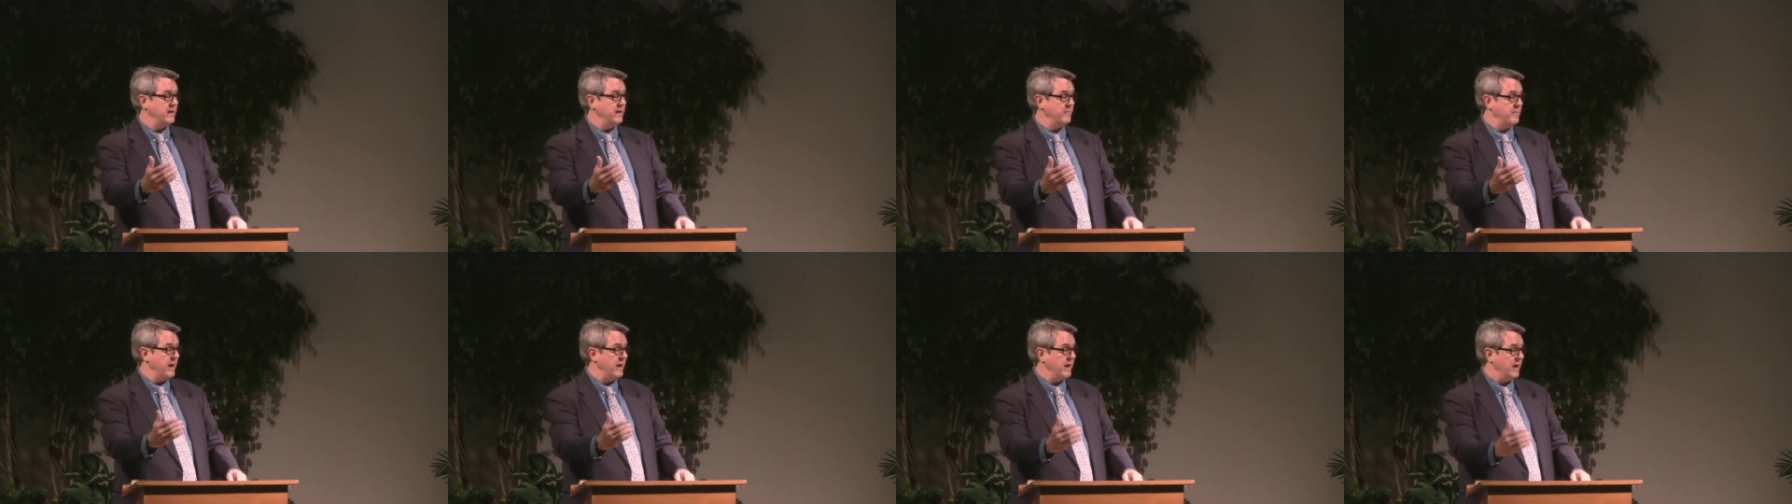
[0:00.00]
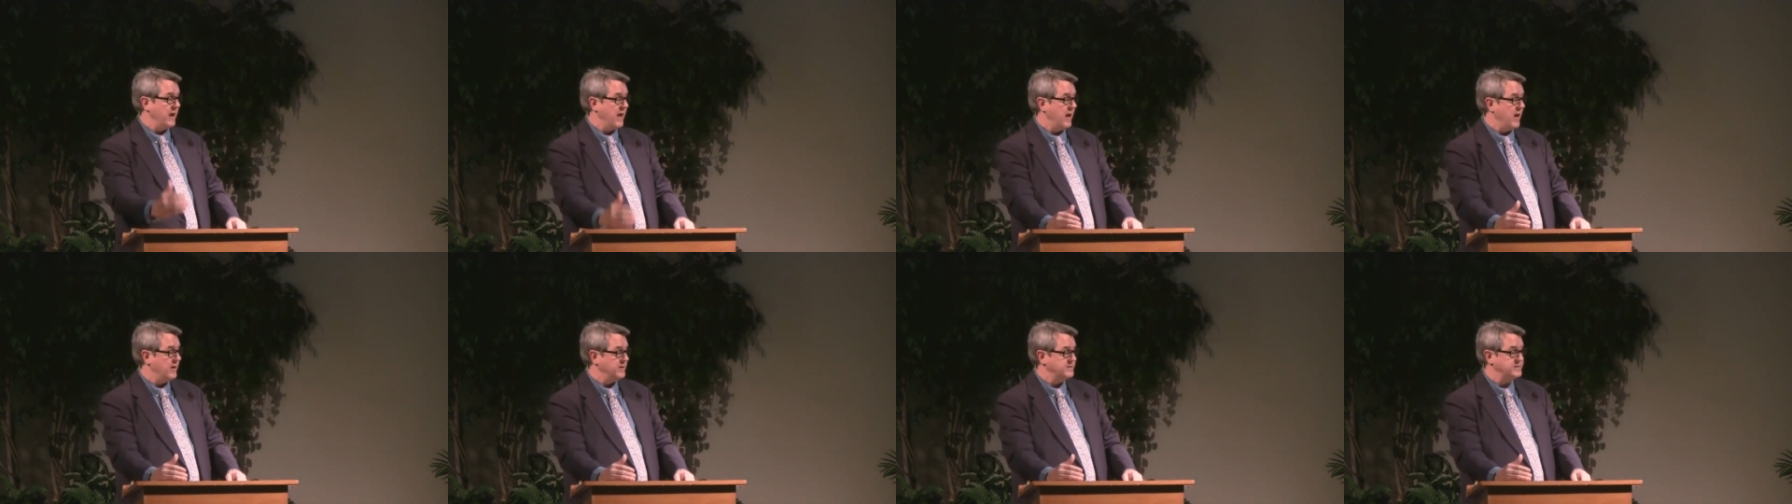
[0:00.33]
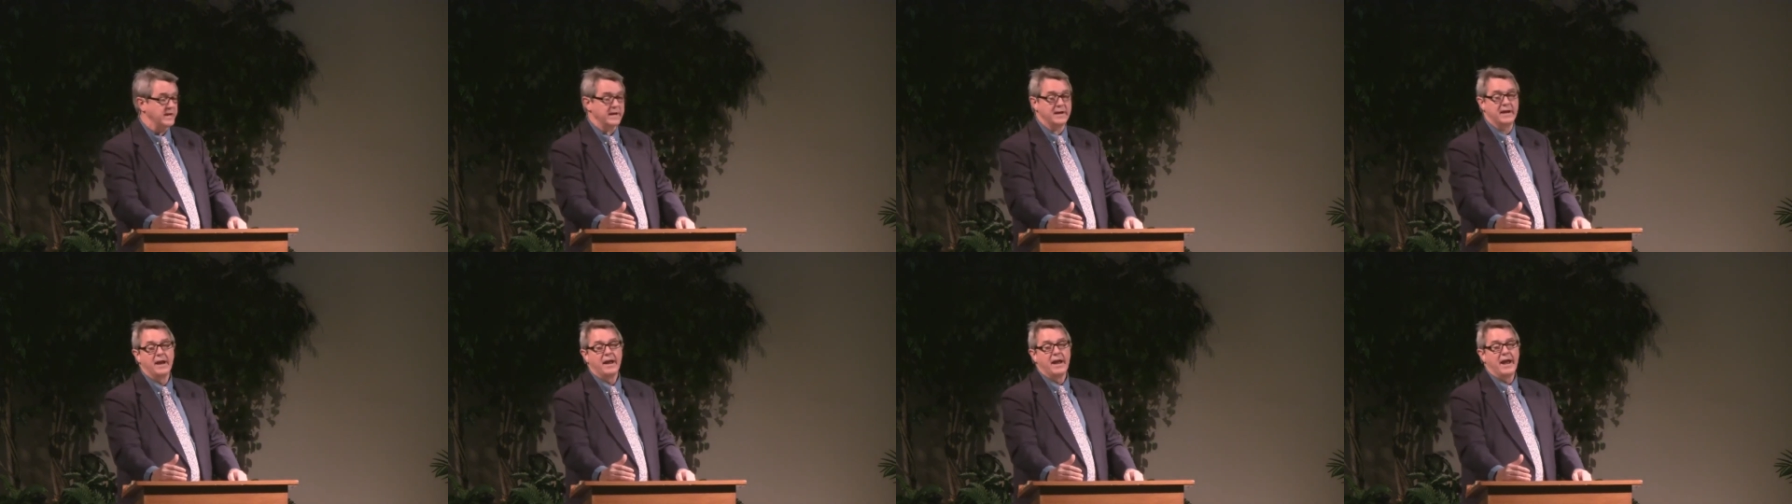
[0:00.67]
he made a law
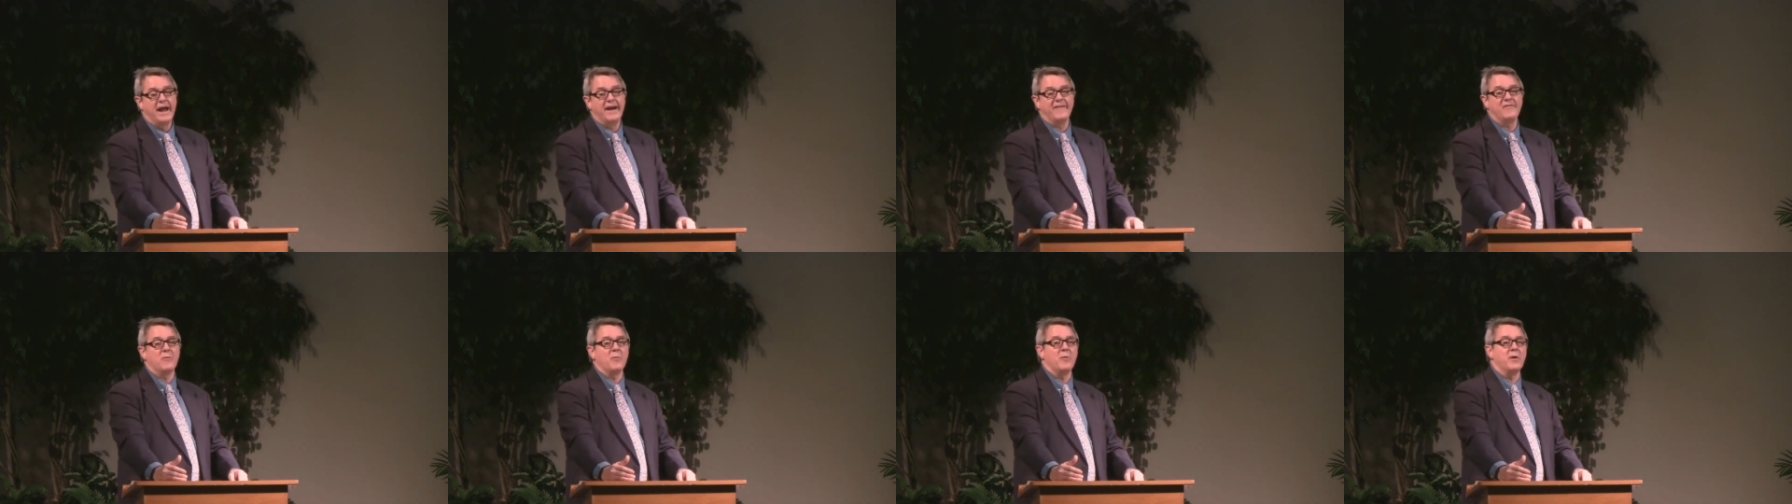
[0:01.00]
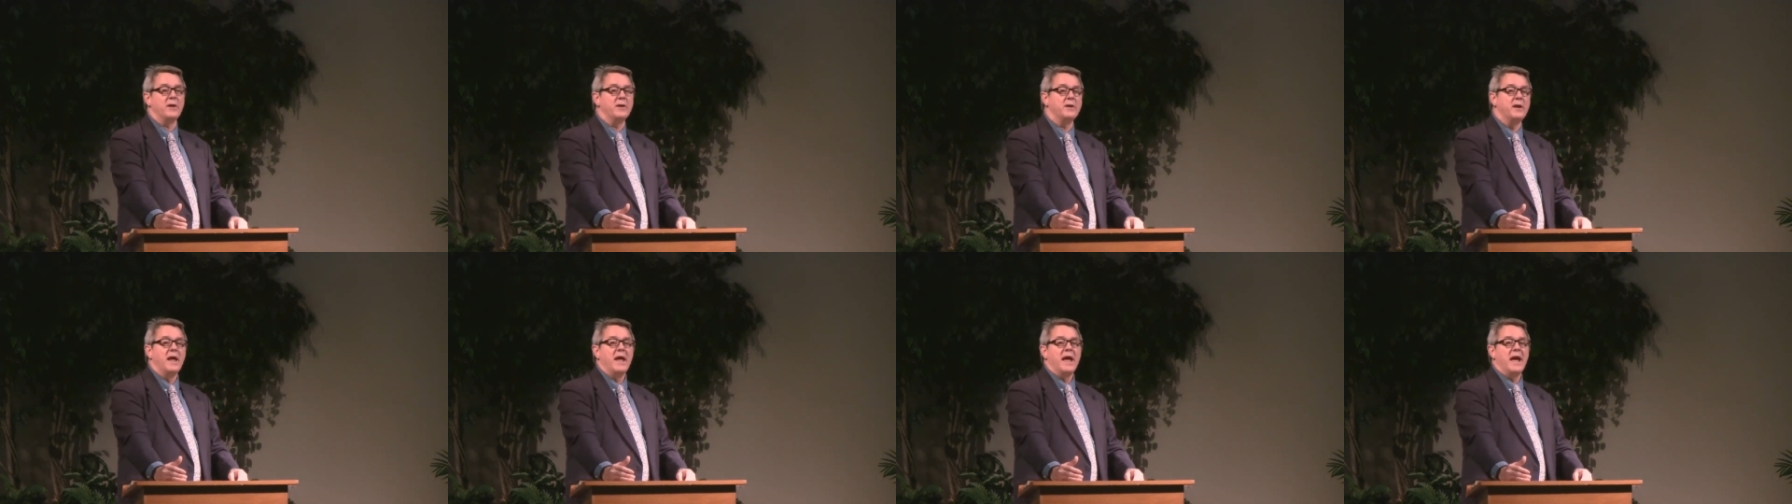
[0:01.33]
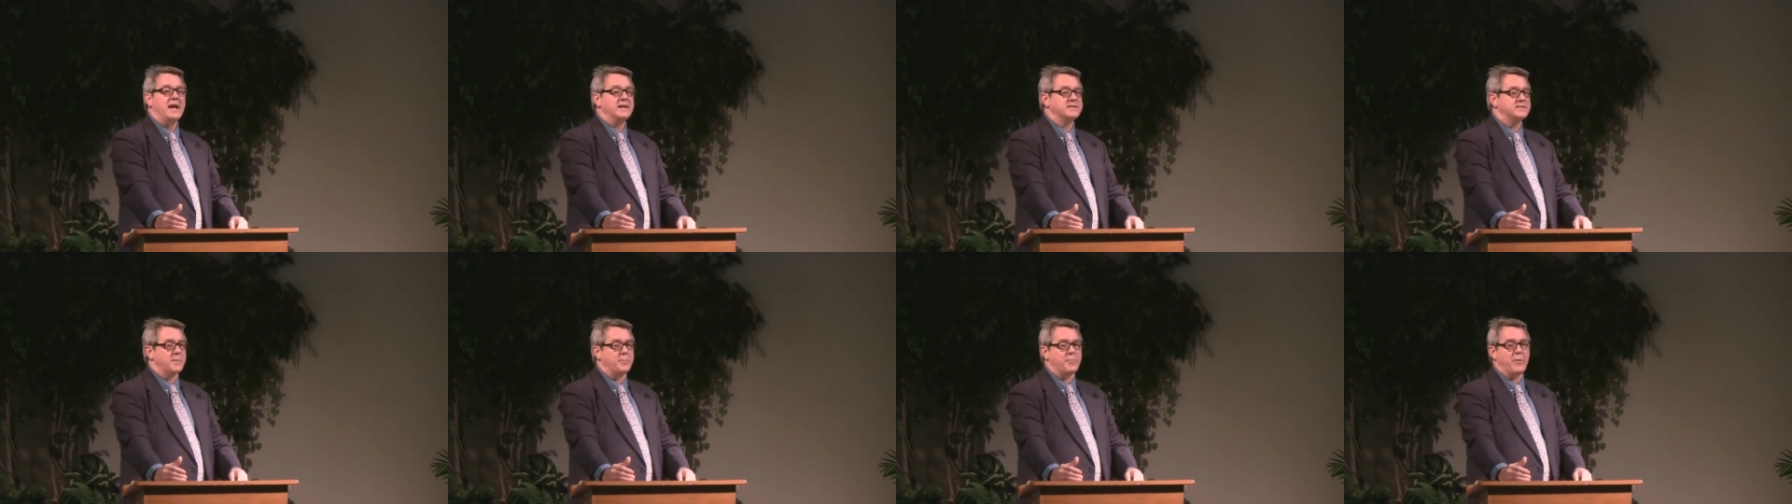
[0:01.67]
saying everyone
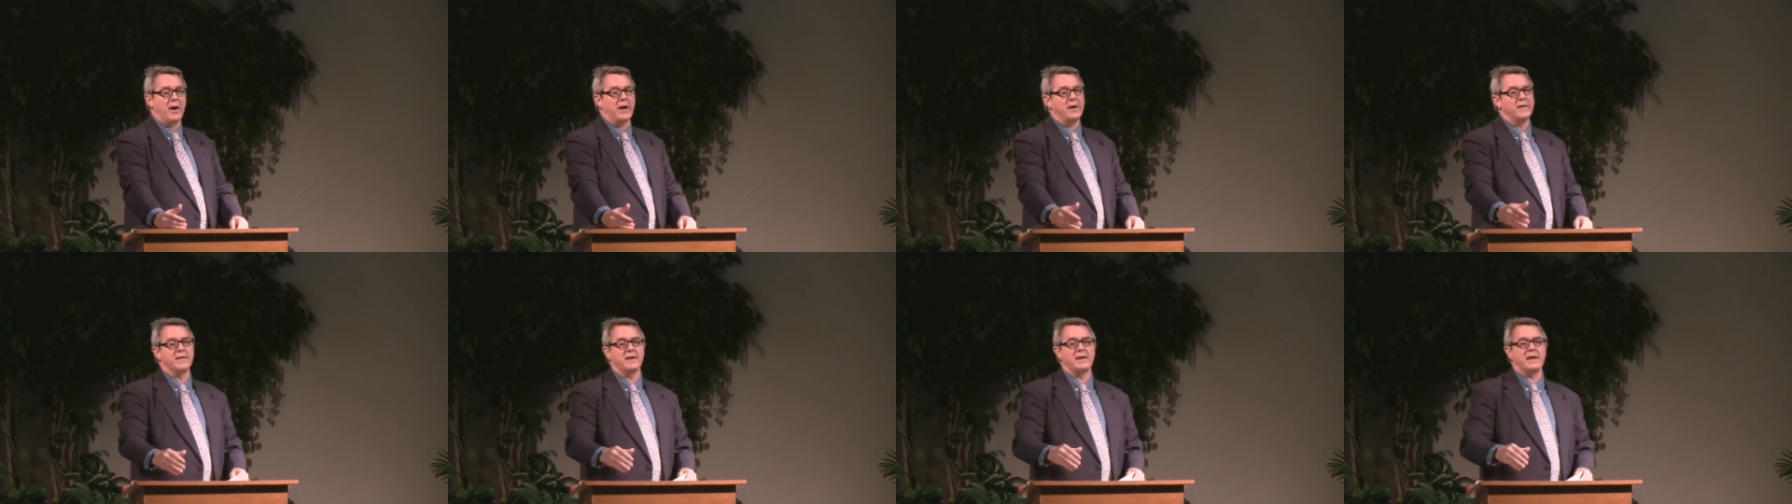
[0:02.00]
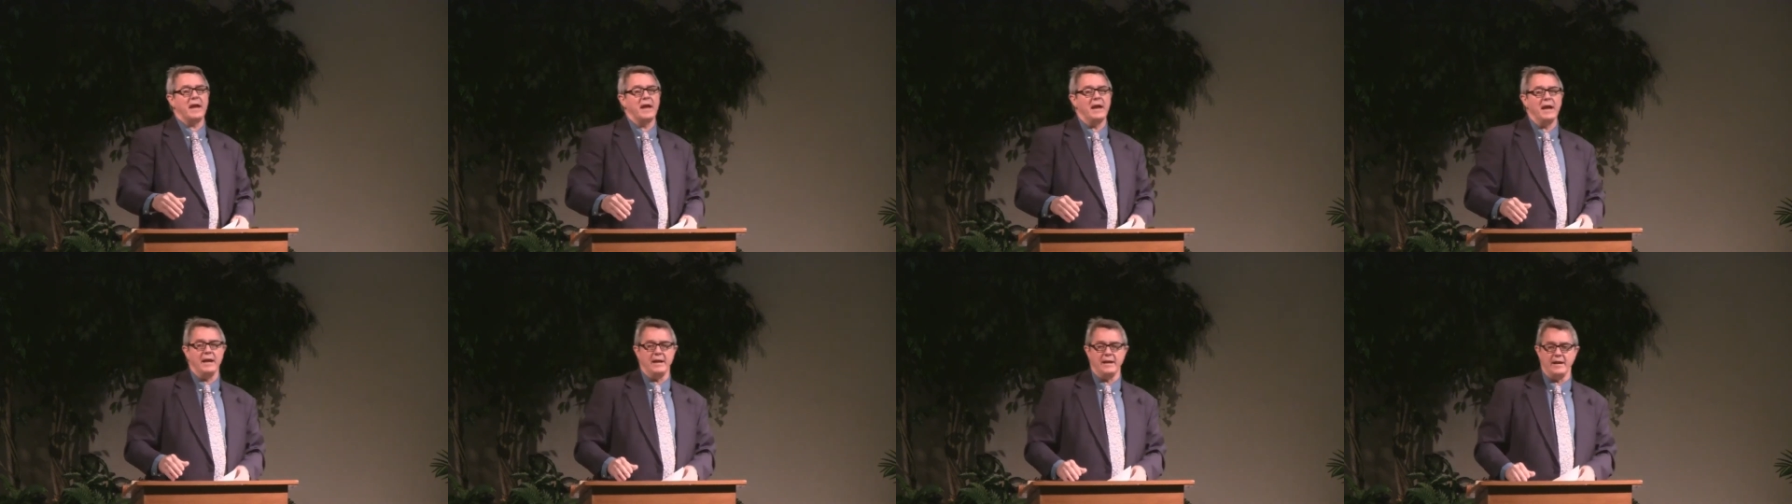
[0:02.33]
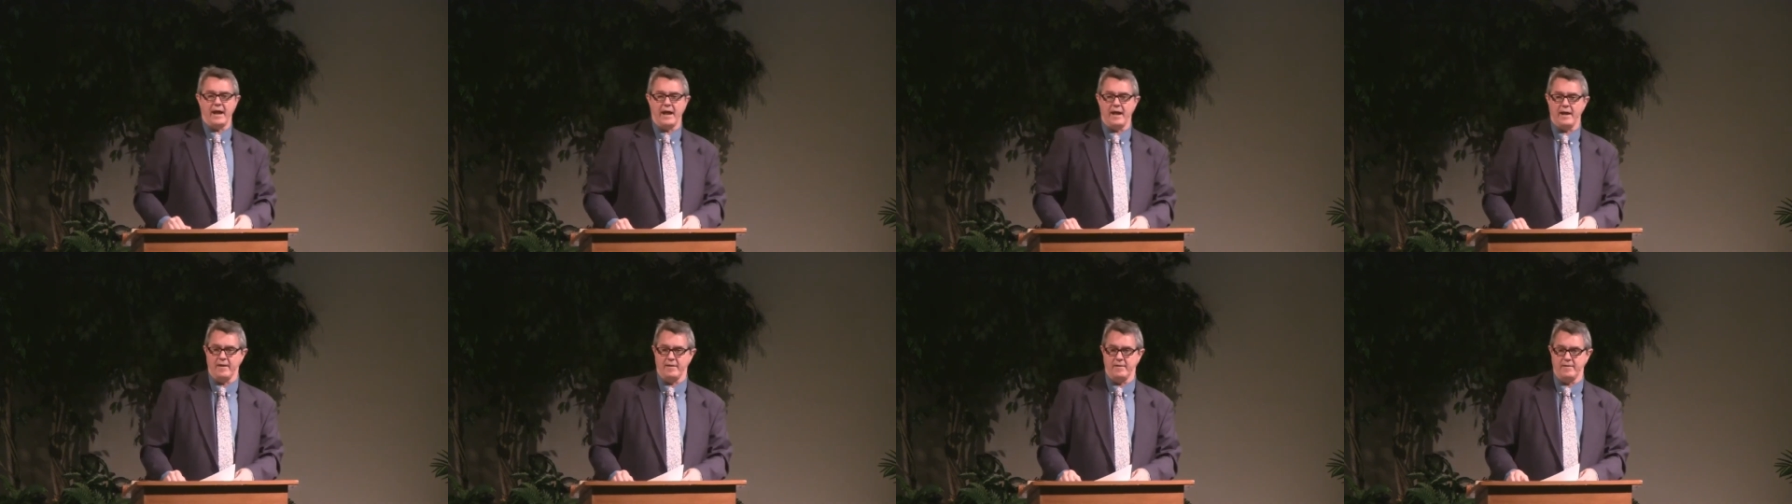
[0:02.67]
has to pray to the king
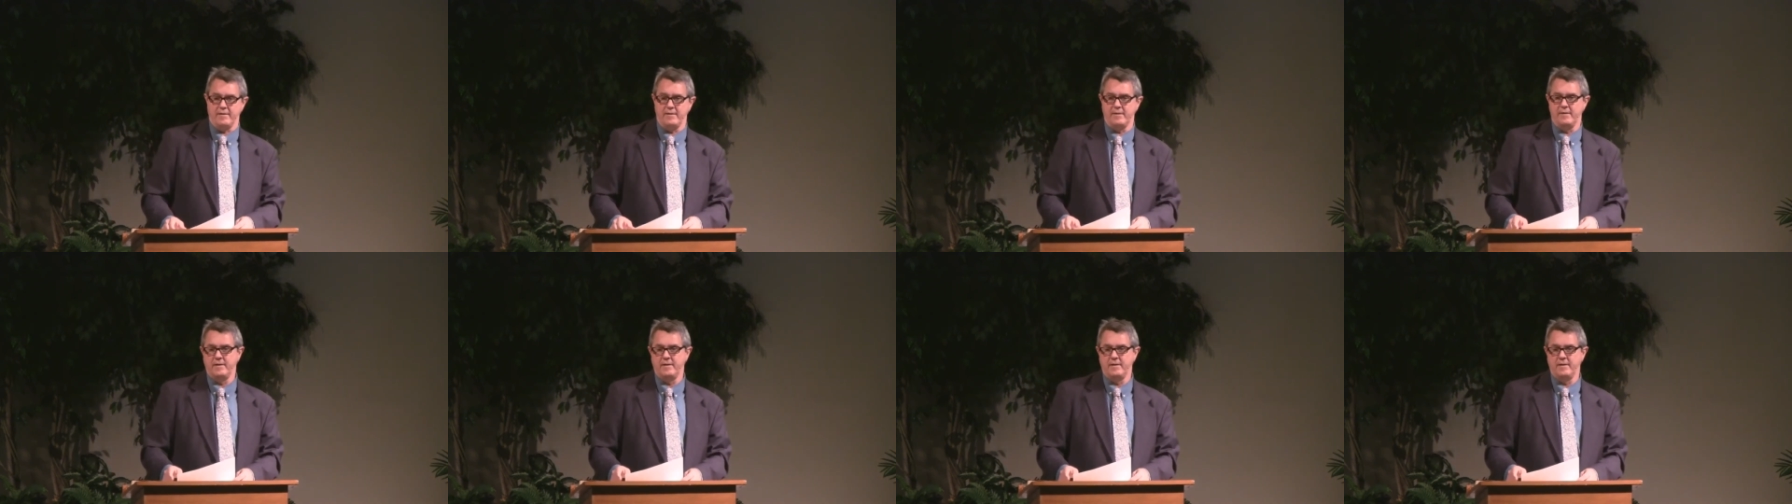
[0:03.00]
now